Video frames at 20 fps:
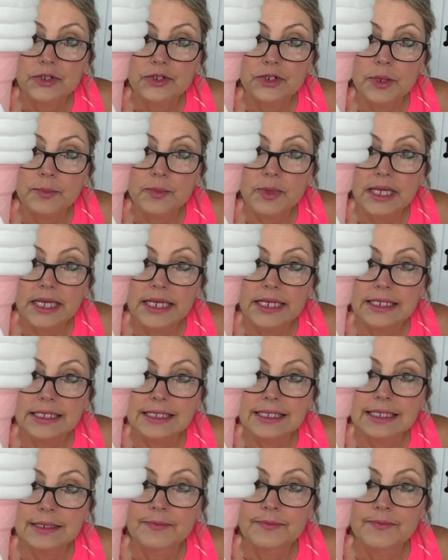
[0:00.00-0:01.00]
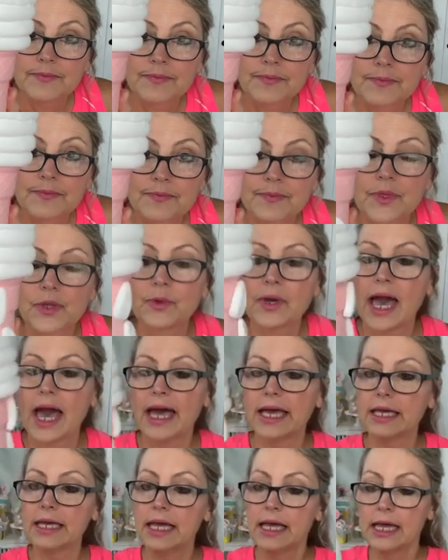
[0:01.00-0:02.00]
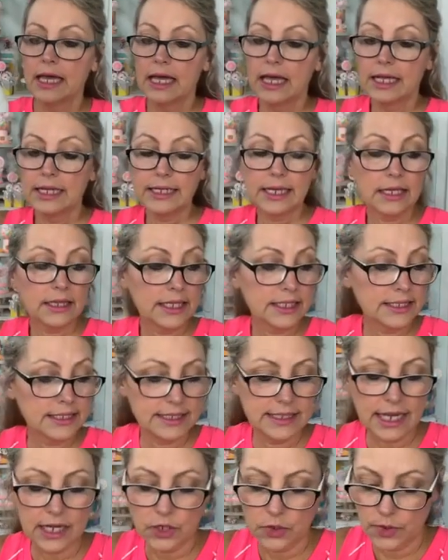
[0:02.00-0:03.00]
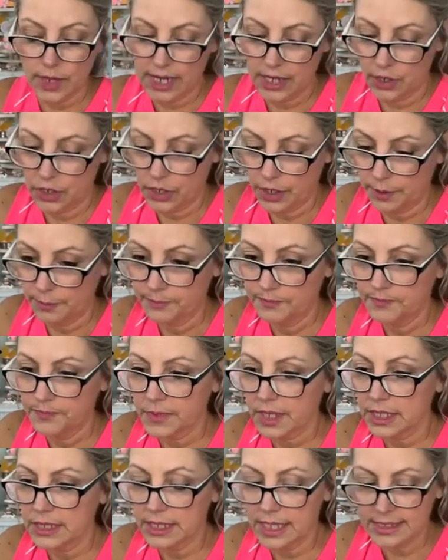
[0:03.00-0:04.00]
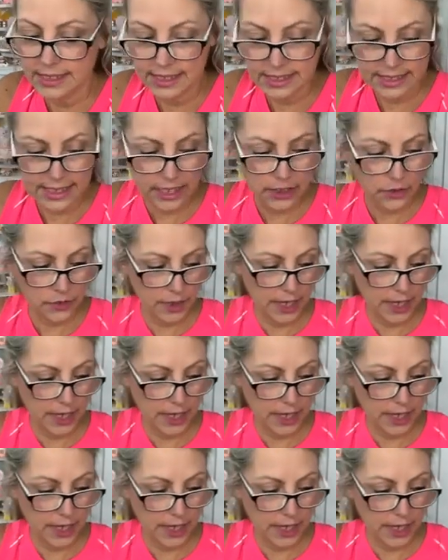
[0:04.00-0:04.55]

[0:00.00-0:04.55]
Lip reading: little drippies. Okay, now let's decorate her. Let's